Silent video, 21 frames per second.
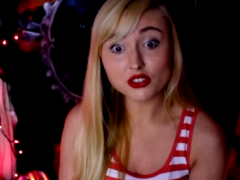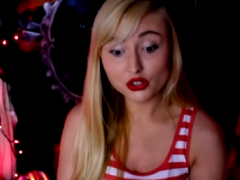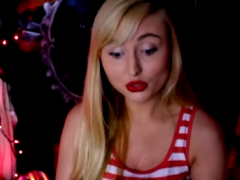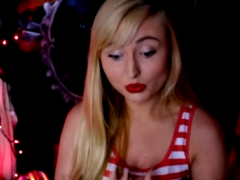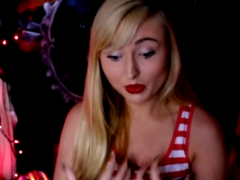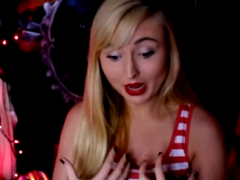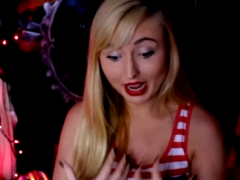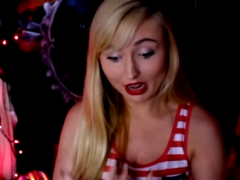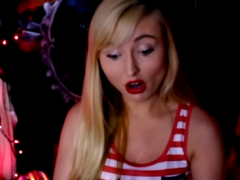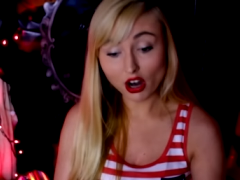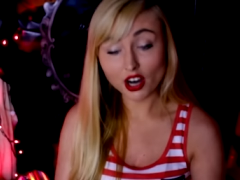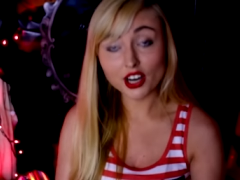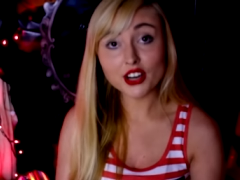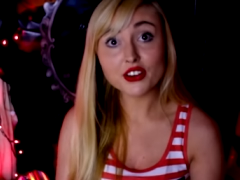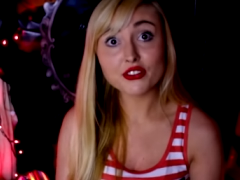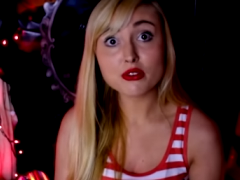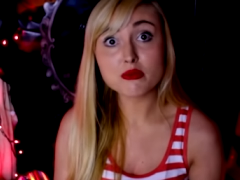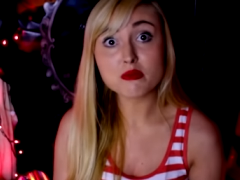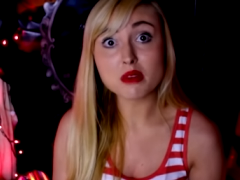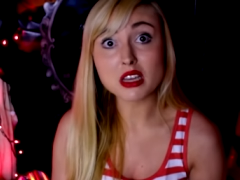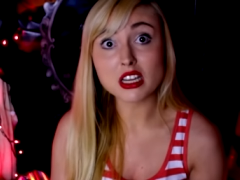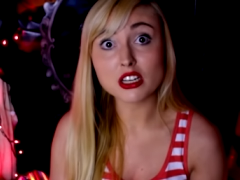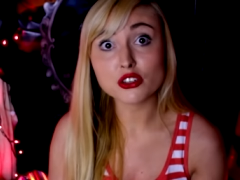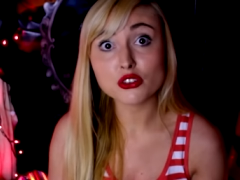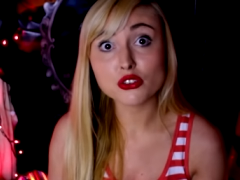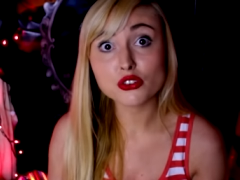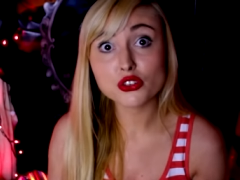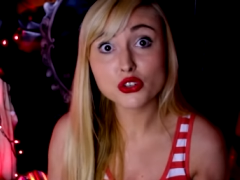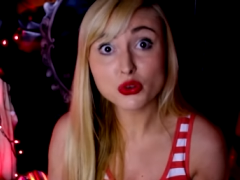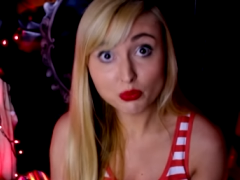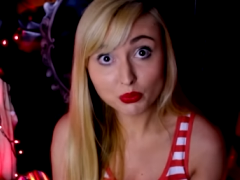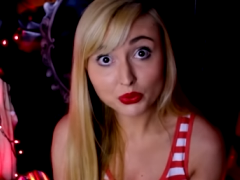to get hard for me
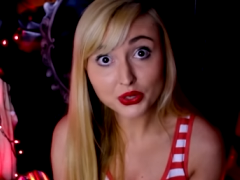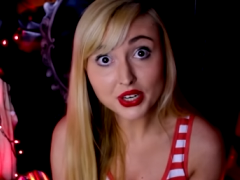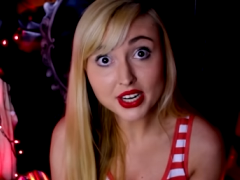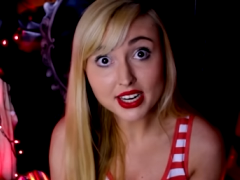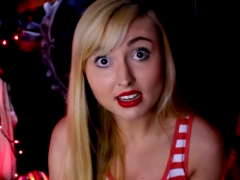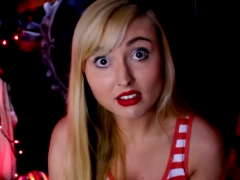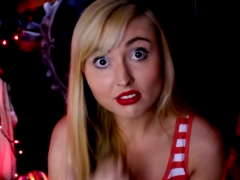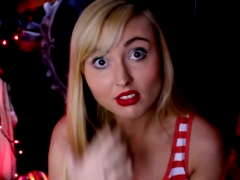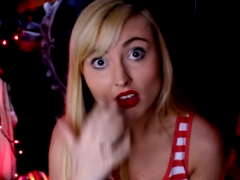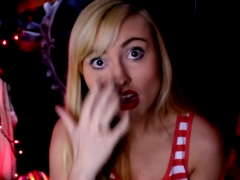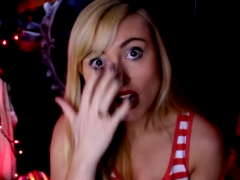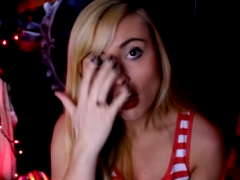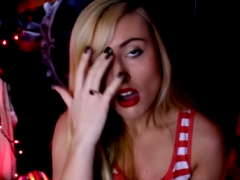to breathe.